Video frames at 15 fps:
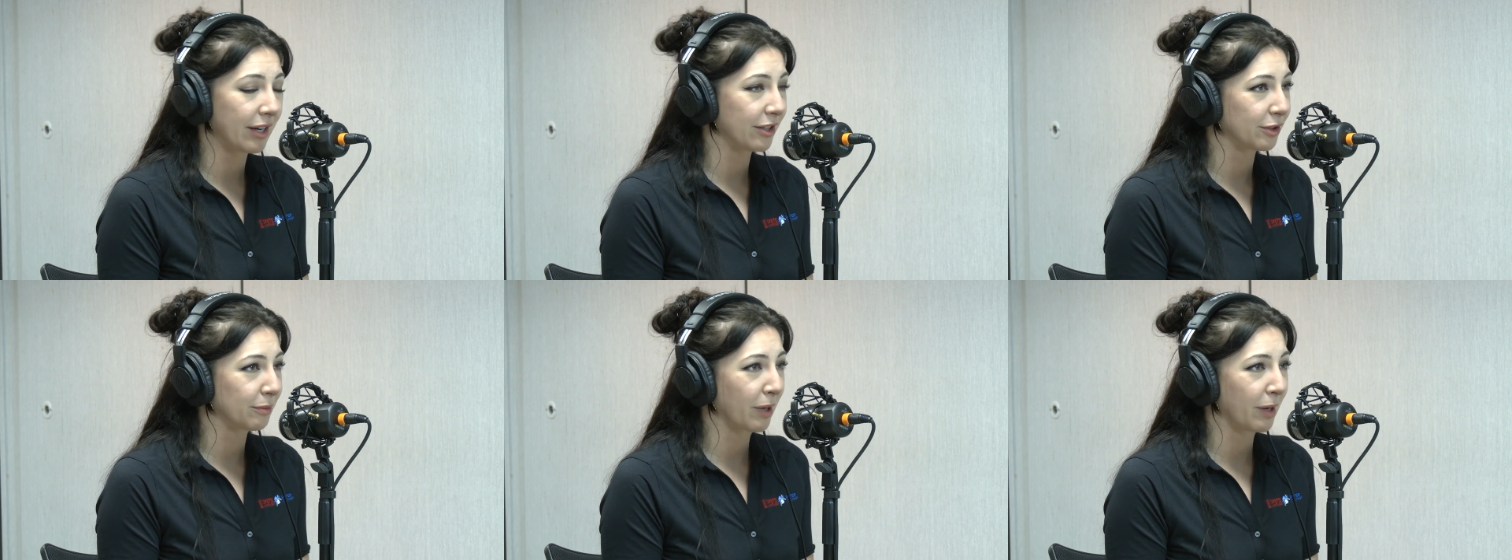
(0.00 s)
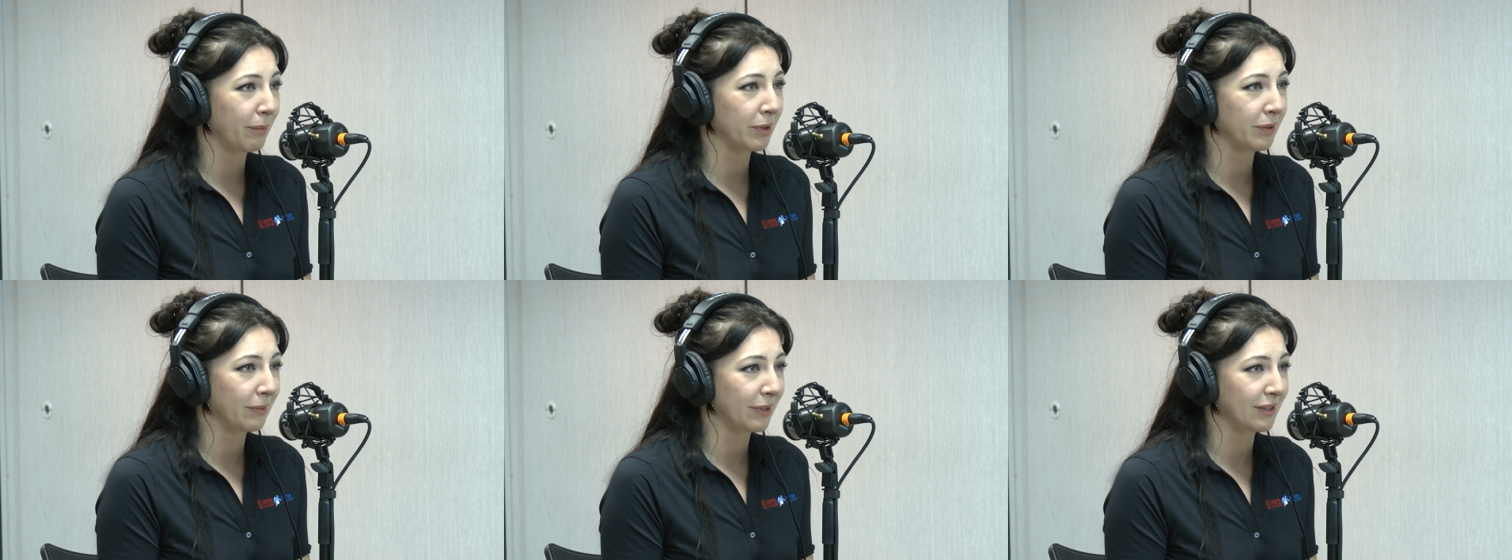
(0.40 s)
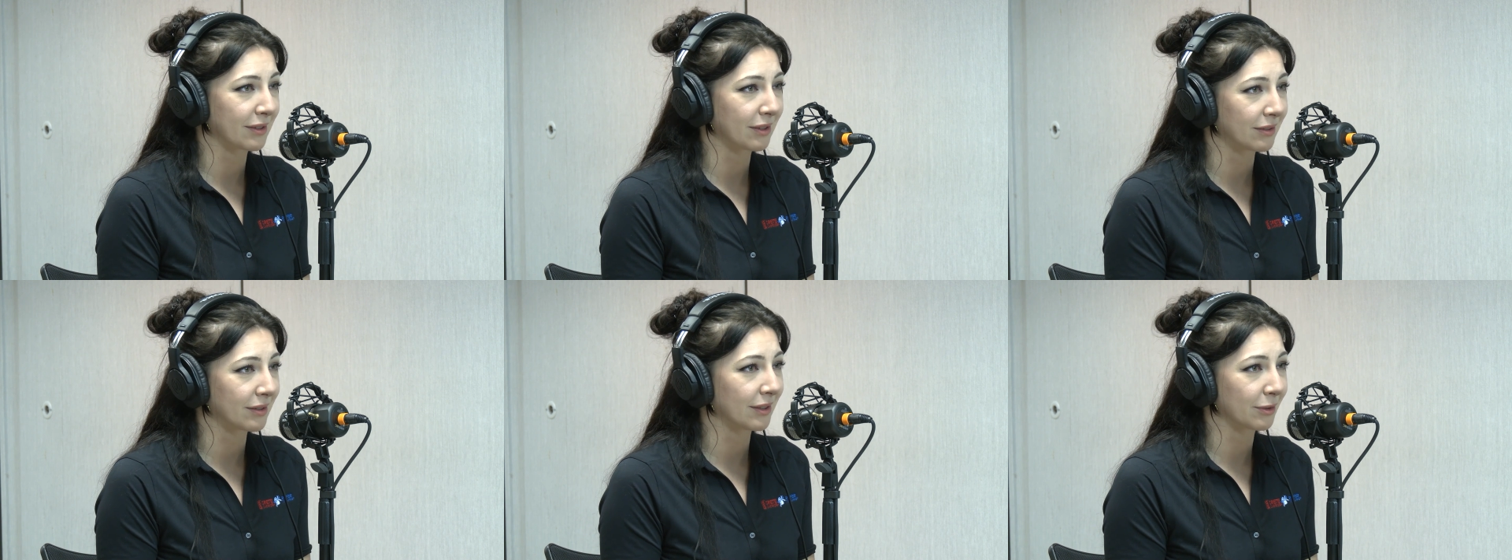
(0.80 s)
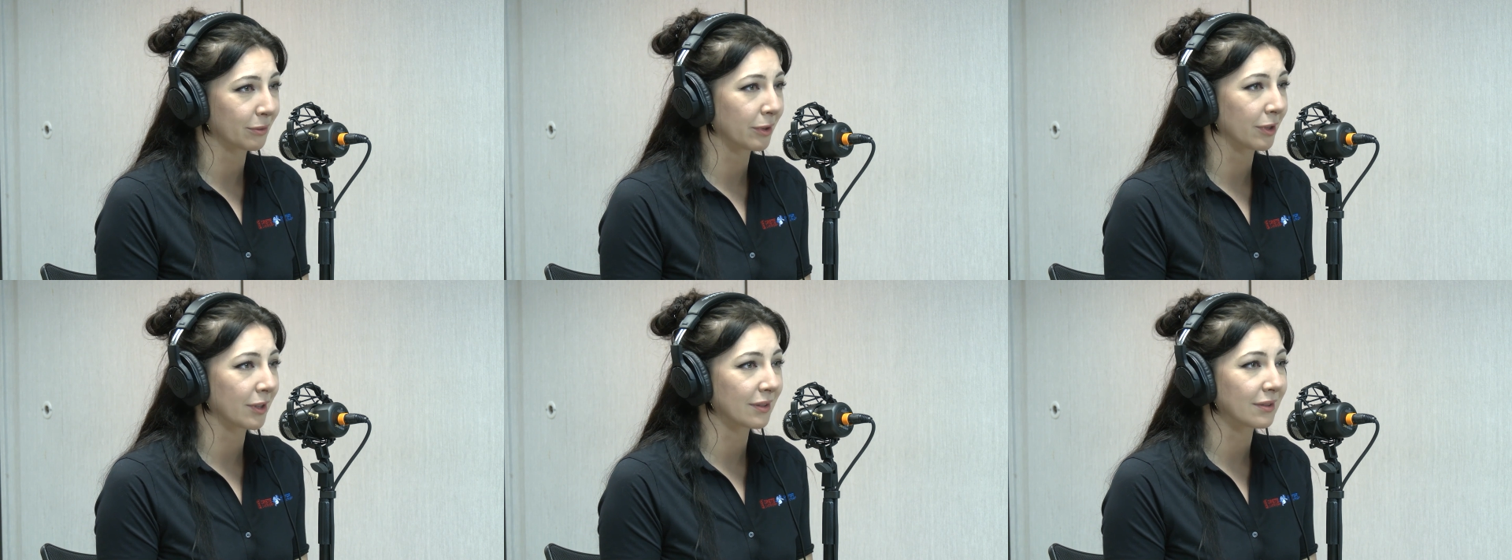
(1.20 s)
I should probably put my skill set to
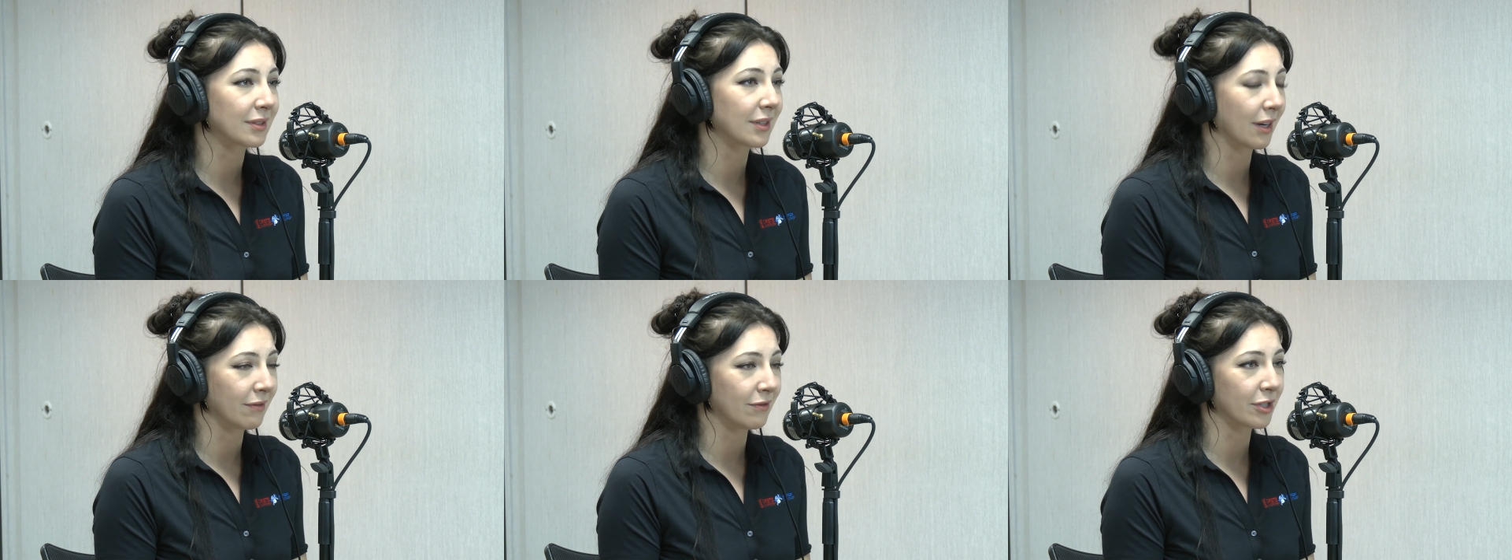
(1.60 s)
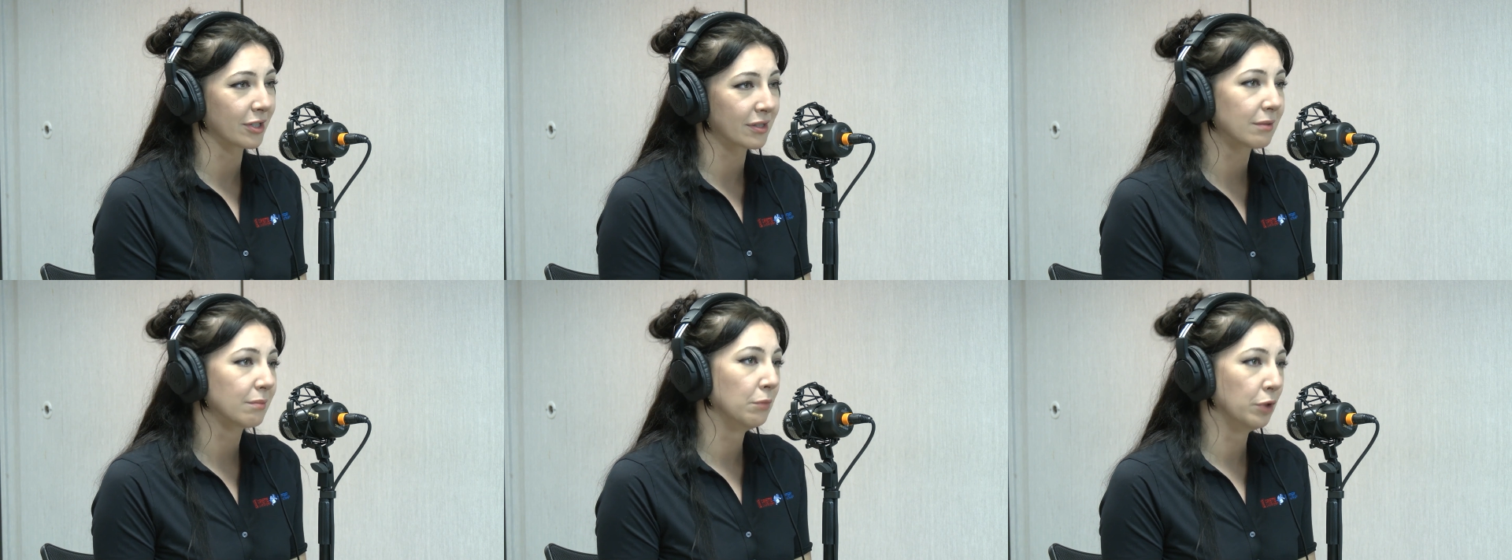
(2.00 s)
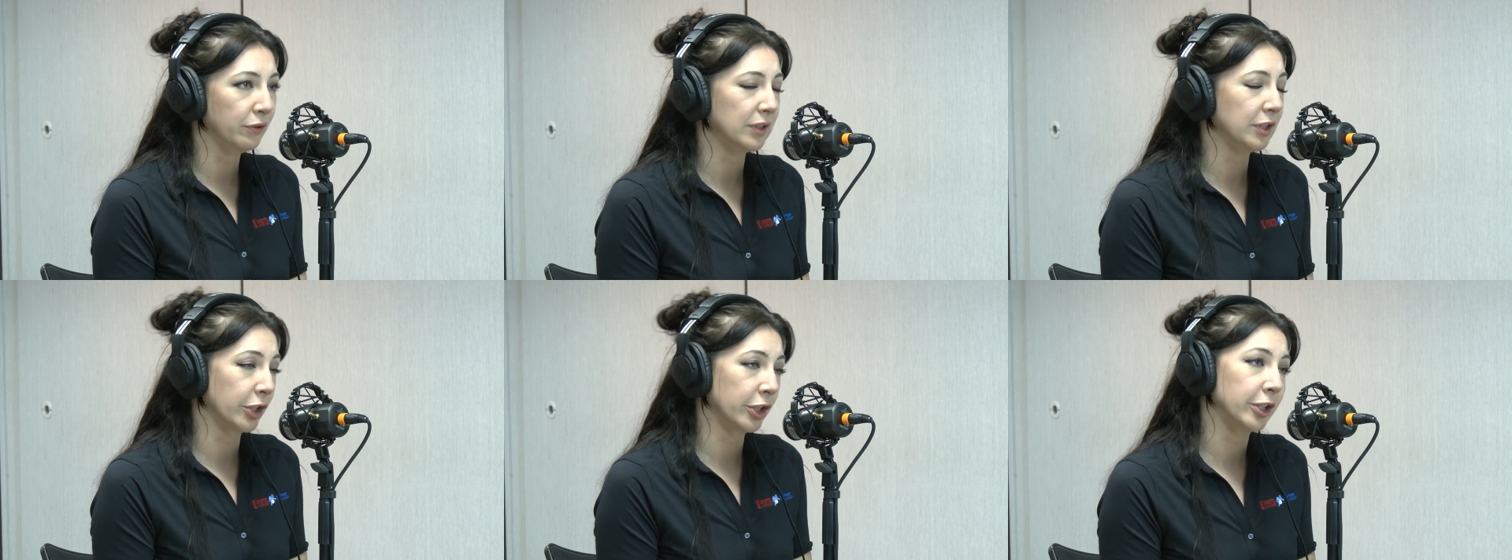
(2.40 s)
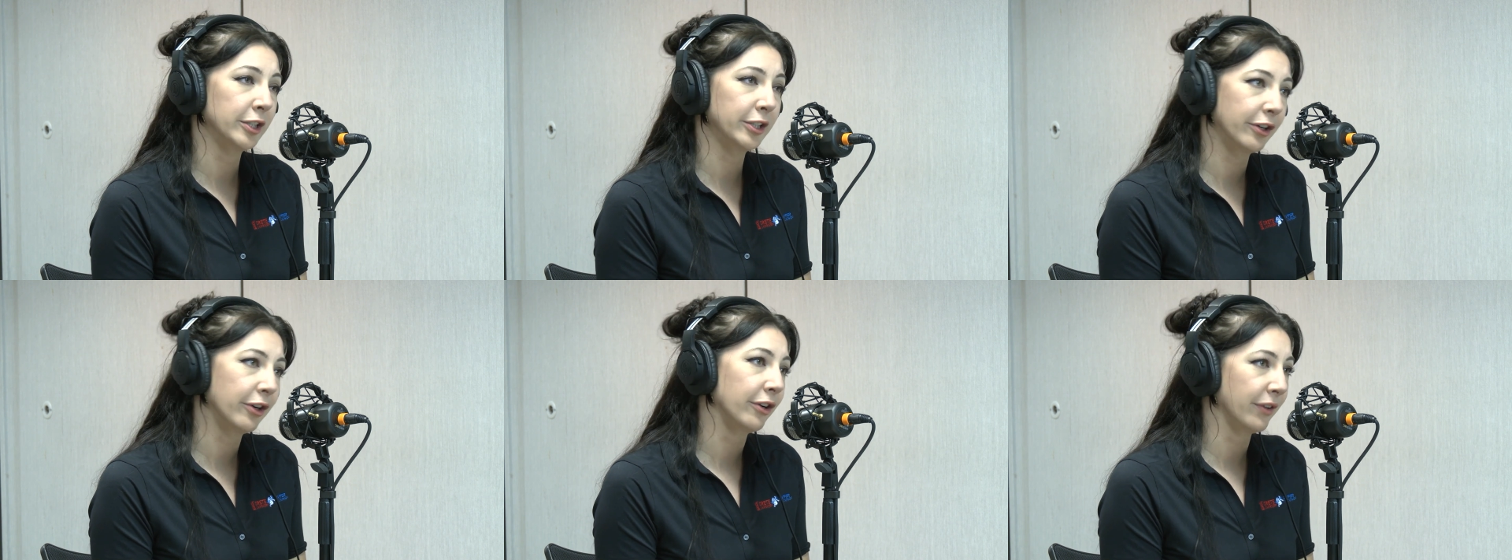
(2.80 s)
work instead of just moving
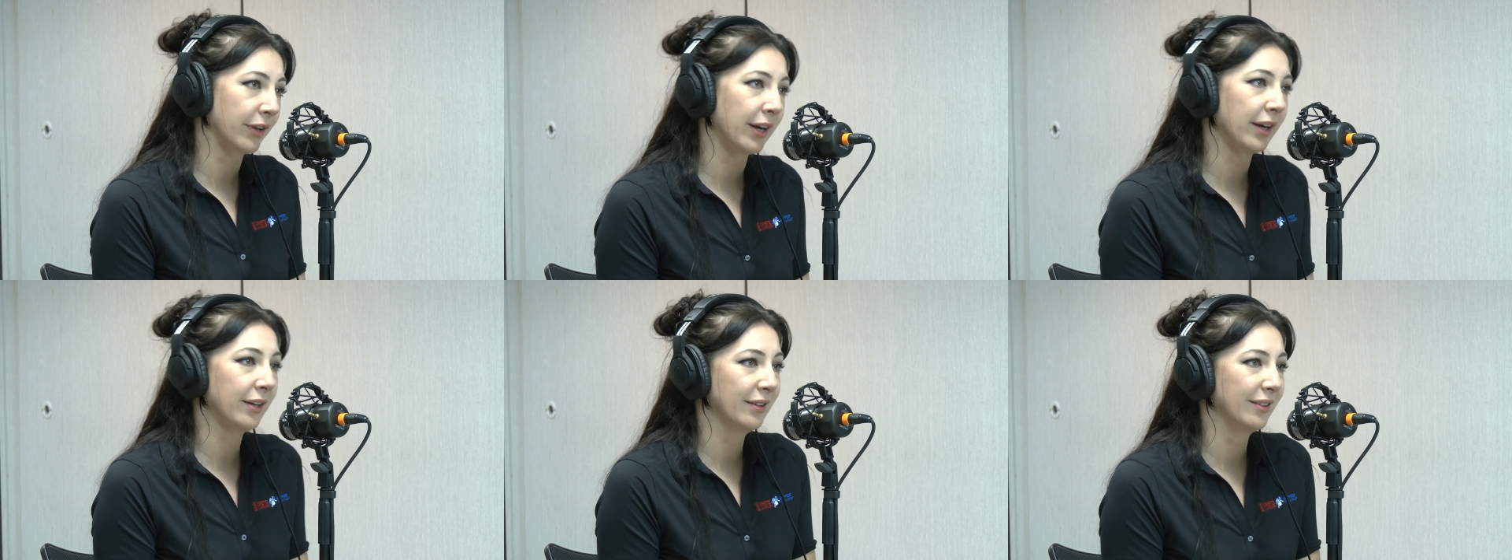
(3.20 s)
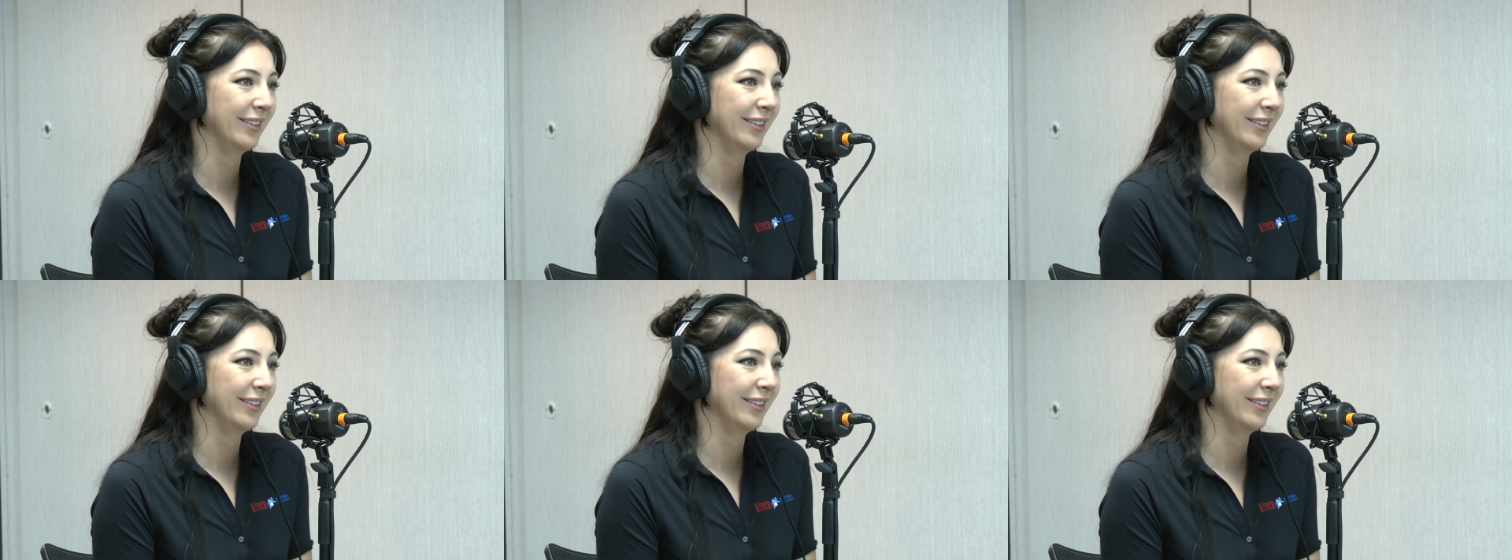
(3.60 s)
dirt all day.